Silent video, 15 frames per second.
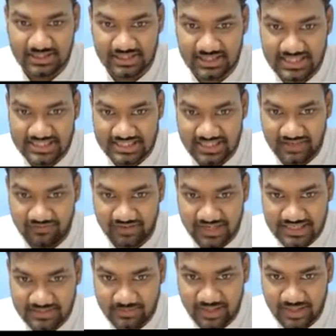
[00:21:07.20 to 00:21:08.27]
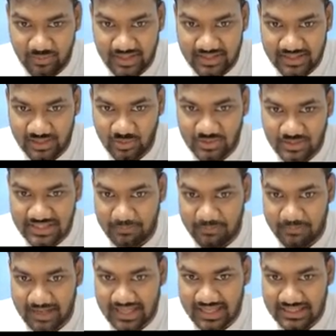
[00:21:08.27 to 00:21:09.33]
this difference between the two
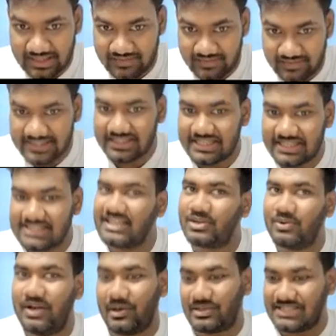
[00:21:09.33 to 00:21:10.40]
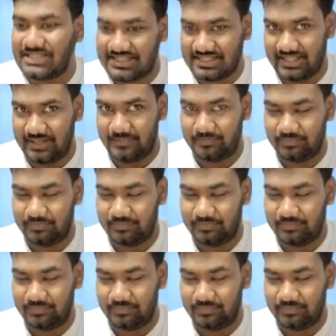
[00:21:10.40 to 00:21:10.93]
supply curves is equal to 60.